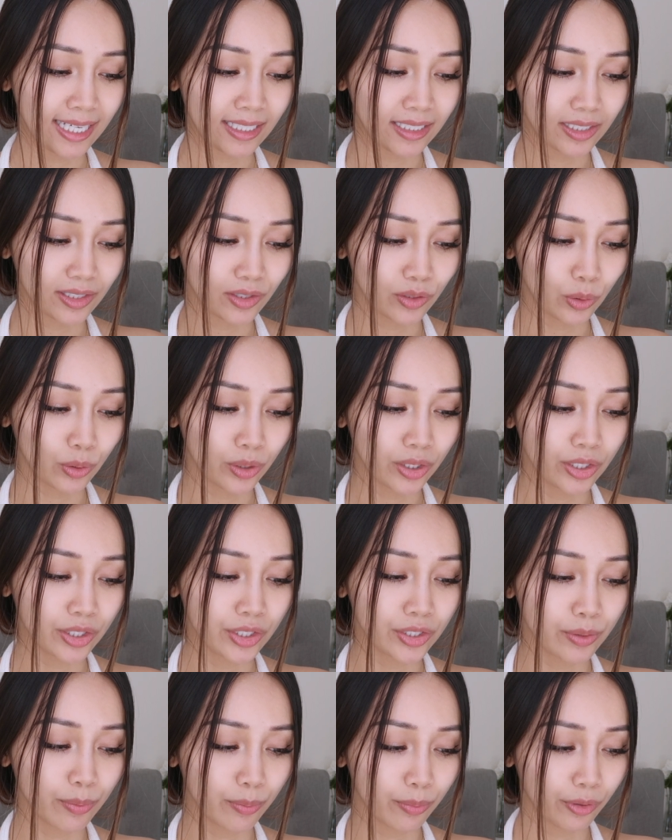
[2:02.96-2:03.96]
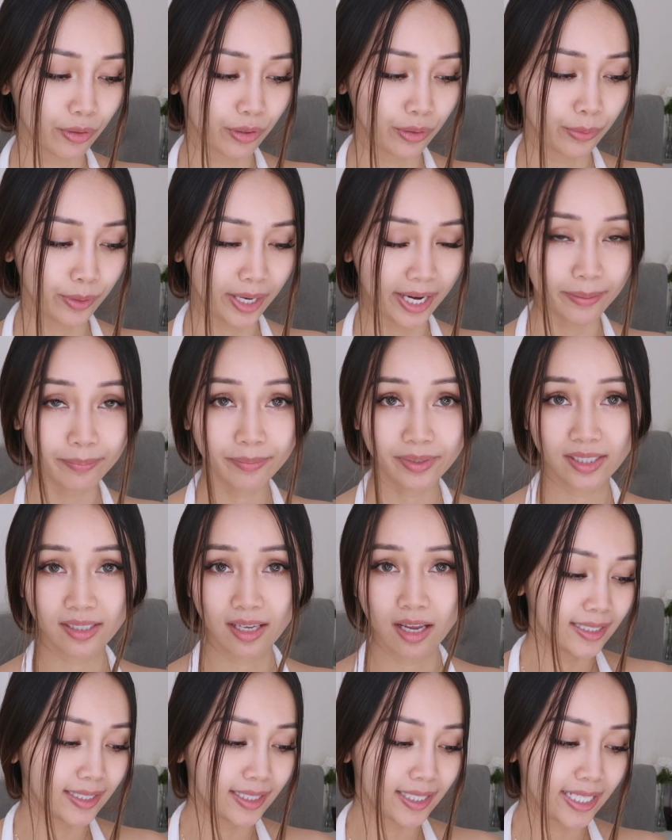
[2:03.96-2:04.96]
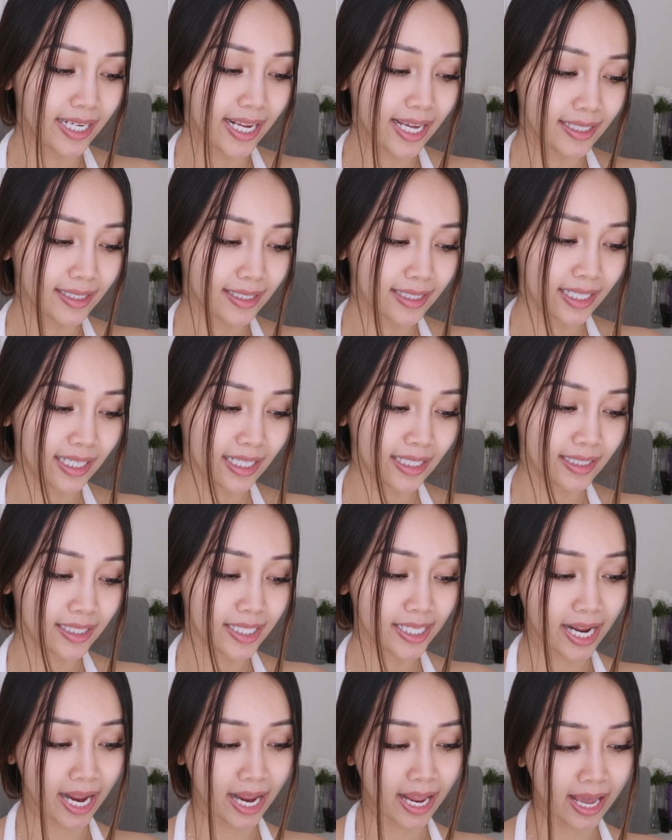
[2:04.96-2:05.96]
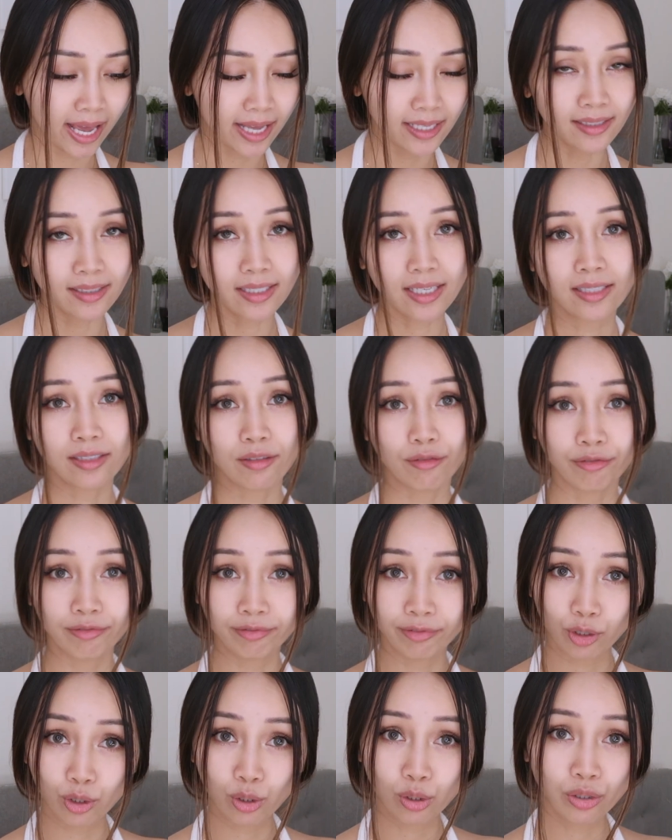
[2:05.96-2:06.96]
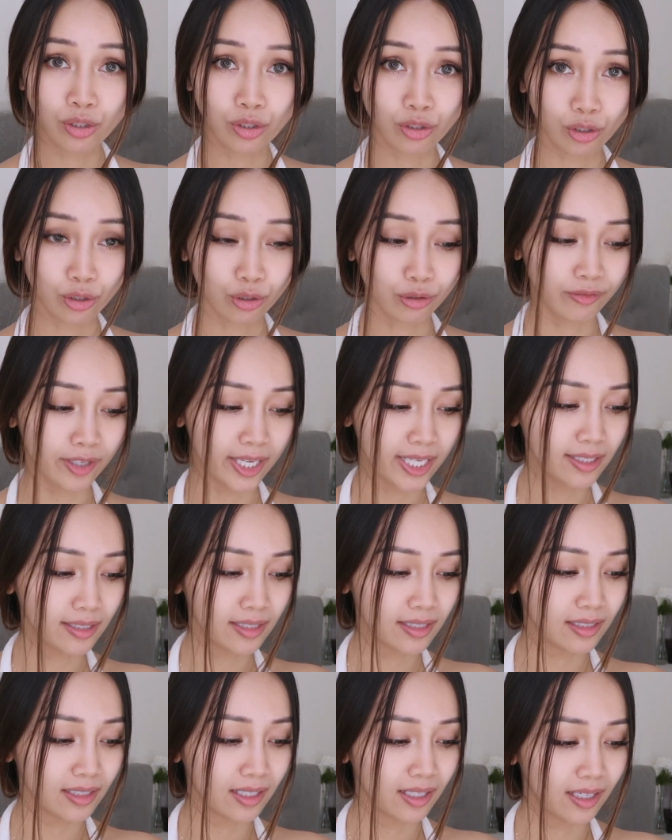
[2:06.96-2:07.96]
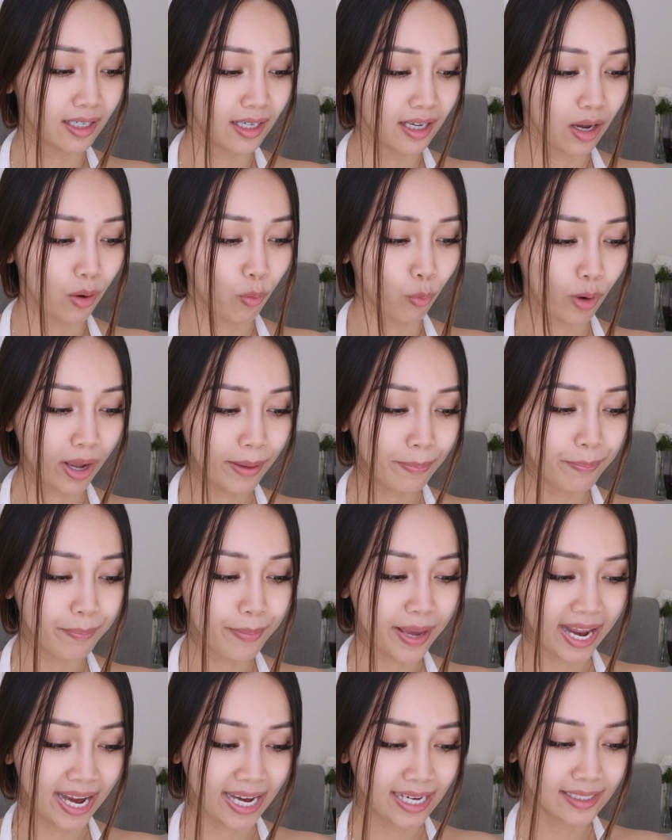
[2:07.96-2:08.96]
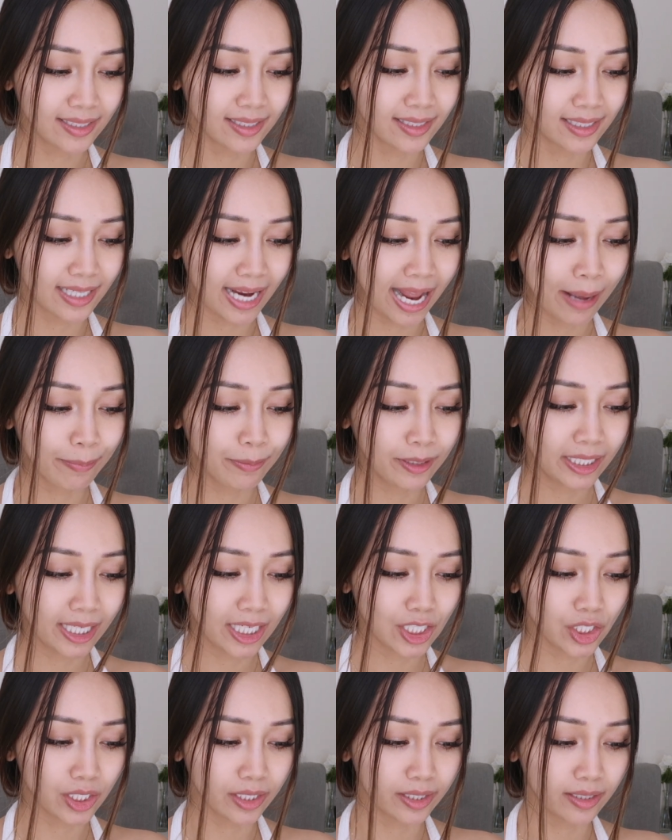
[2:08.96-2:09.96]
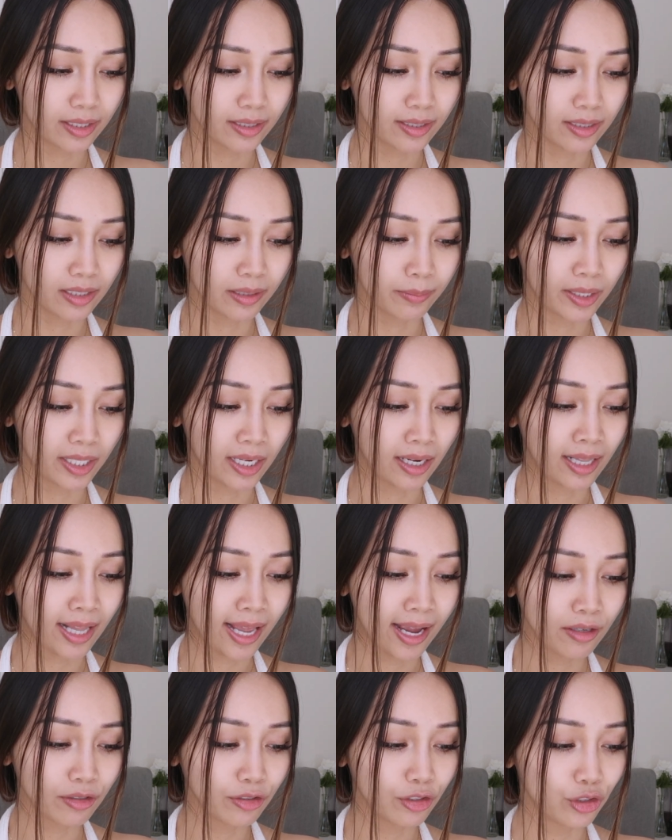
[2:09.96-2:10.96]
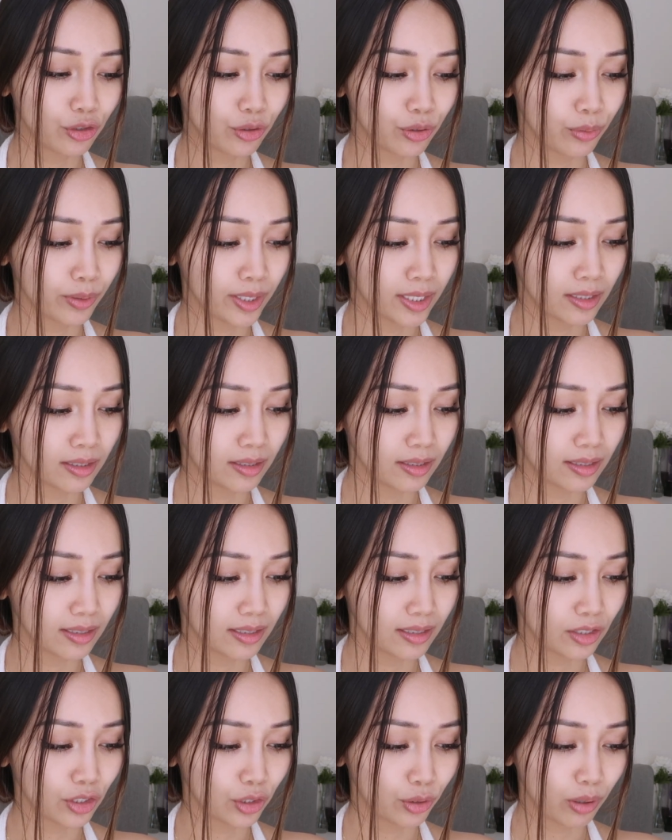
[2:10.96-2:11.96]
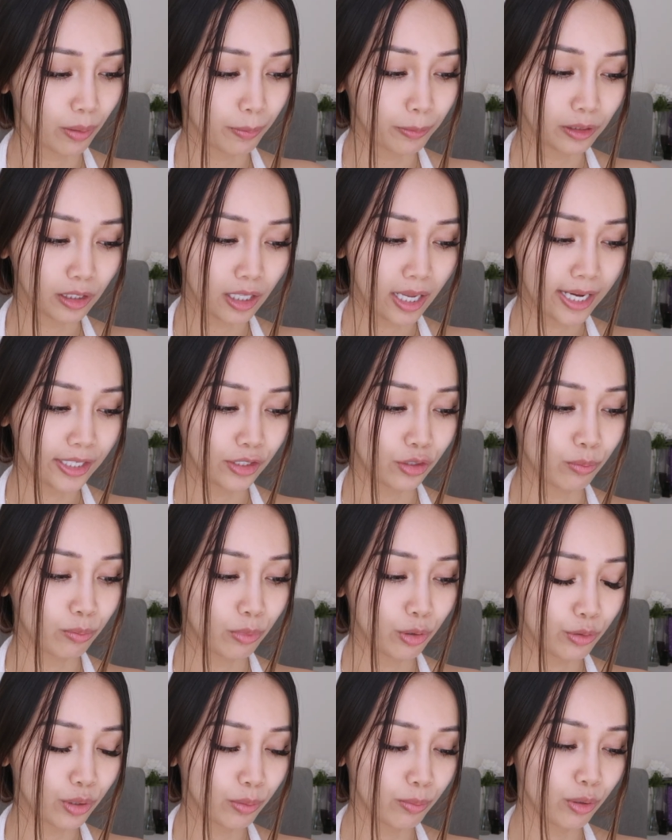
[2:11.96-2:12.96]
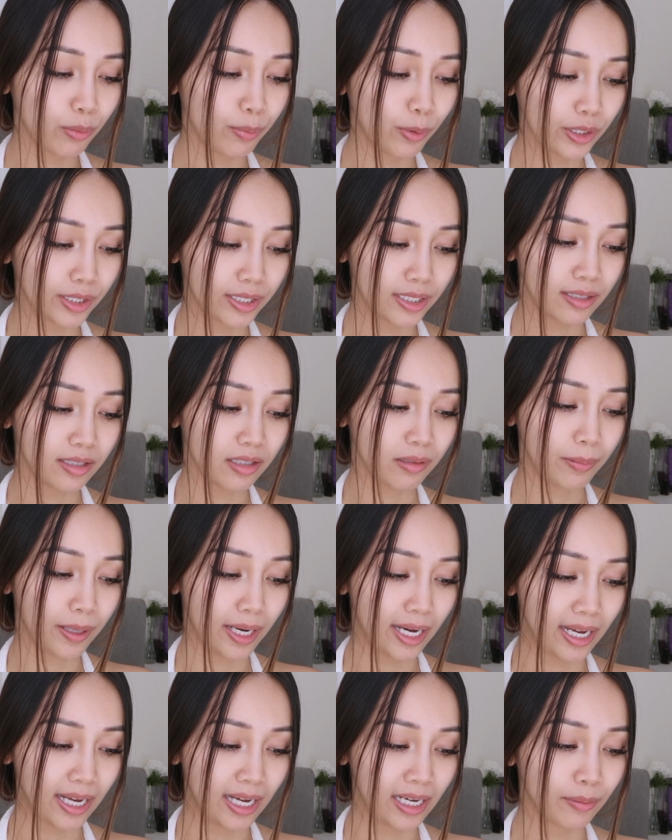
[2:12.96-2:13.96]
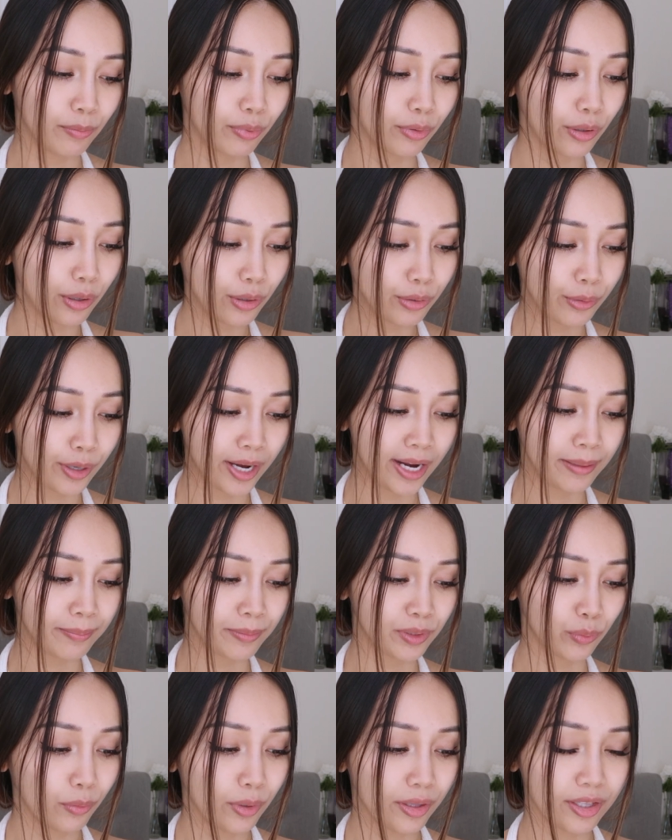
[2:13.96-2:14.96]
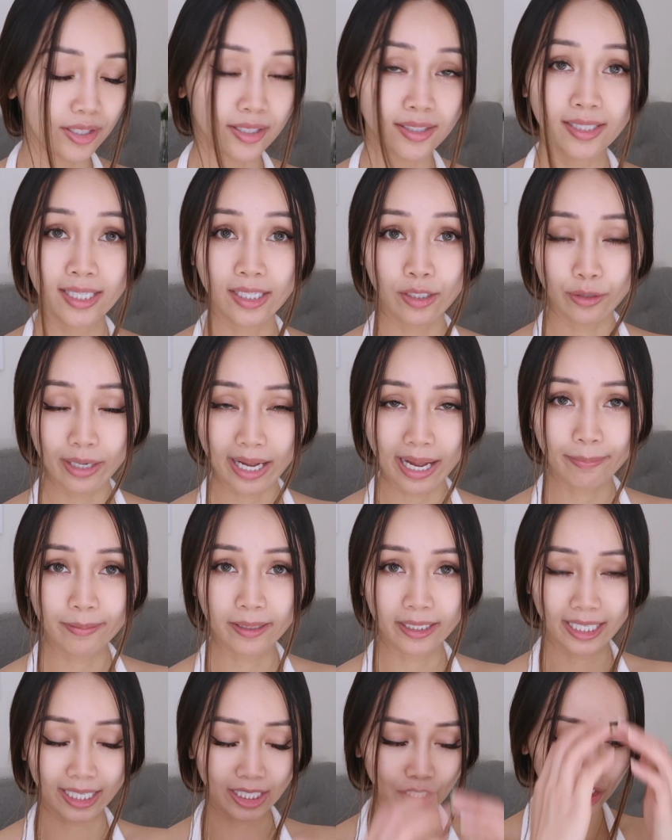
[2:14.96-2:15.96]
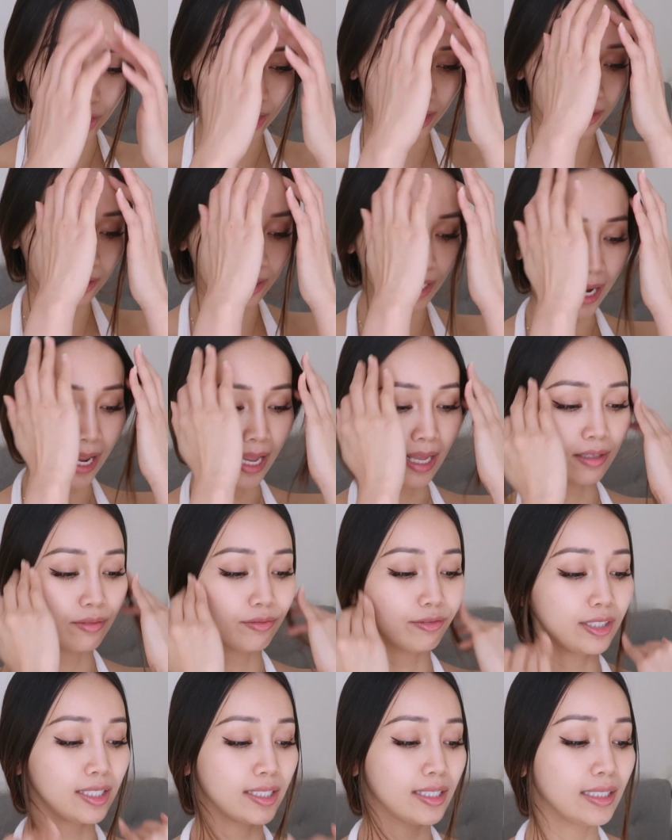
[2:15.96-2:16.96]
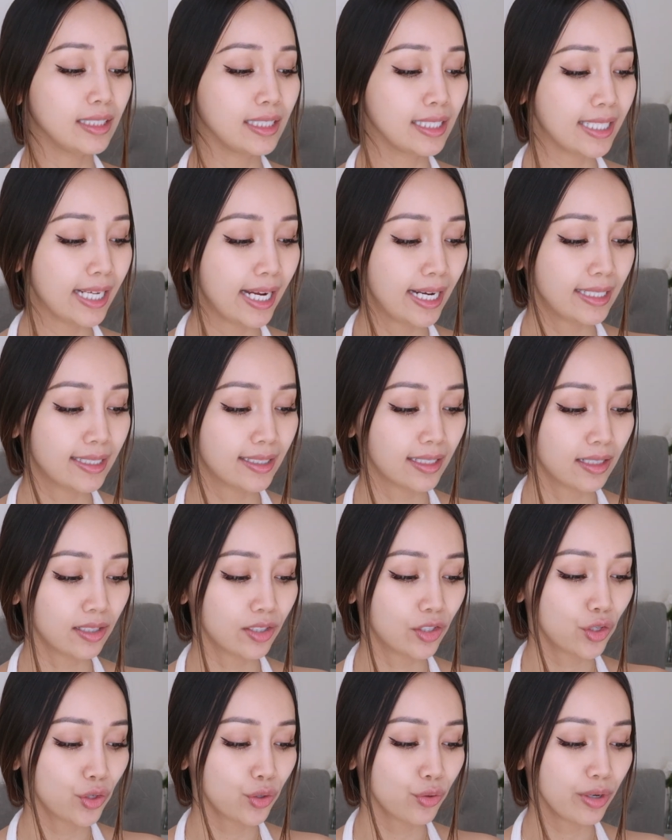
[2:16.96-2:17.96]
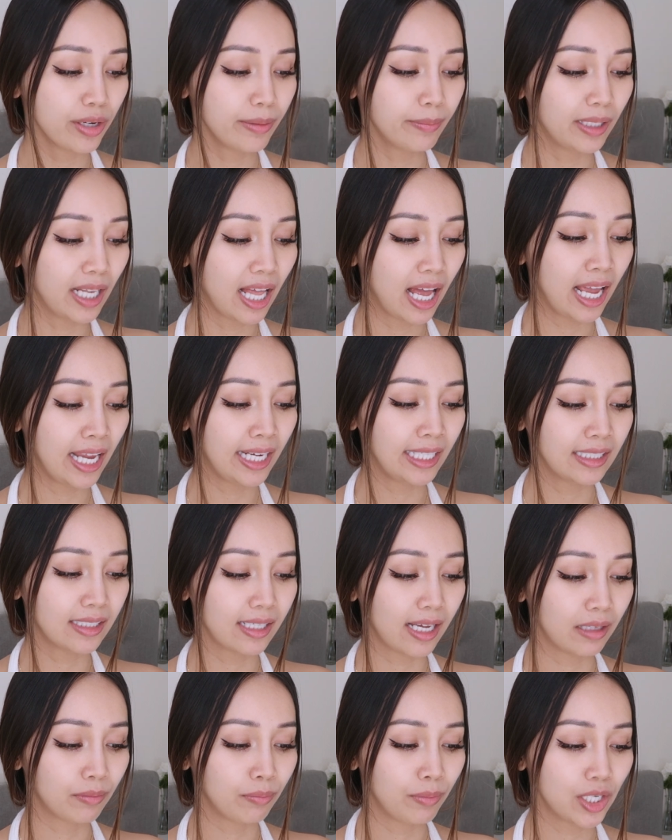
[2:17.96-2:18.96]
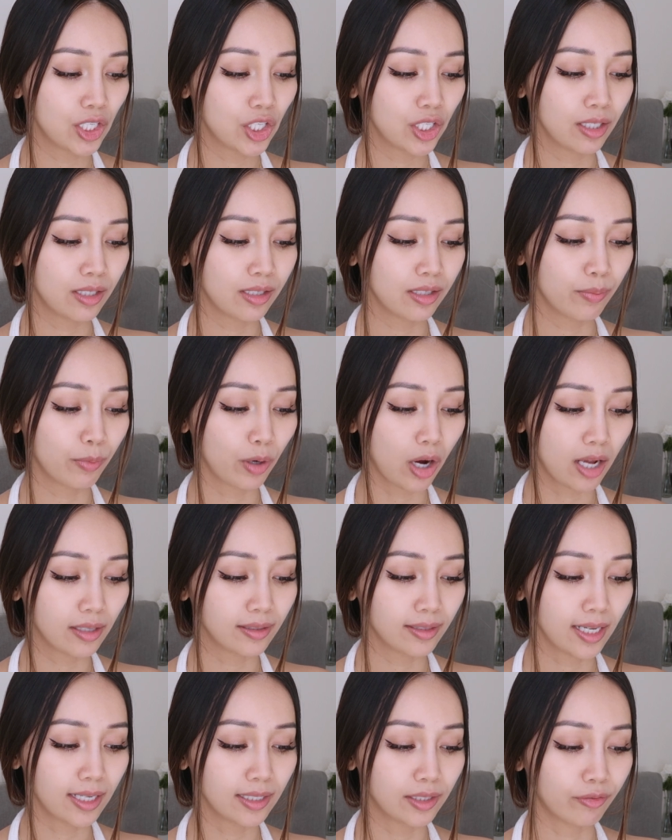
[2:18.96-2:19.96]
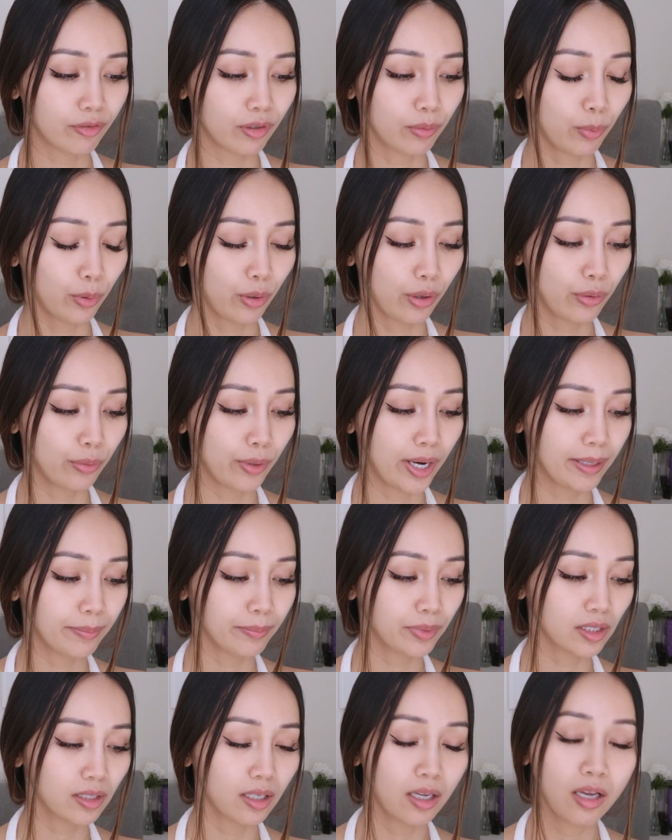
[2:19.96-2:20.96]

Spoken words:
and Disorders Programs. CSD-CAS is a full-service, web-based application system that allows students to apply to multiple participating programs with a single application and facilitates a streamlined admissions process for programs.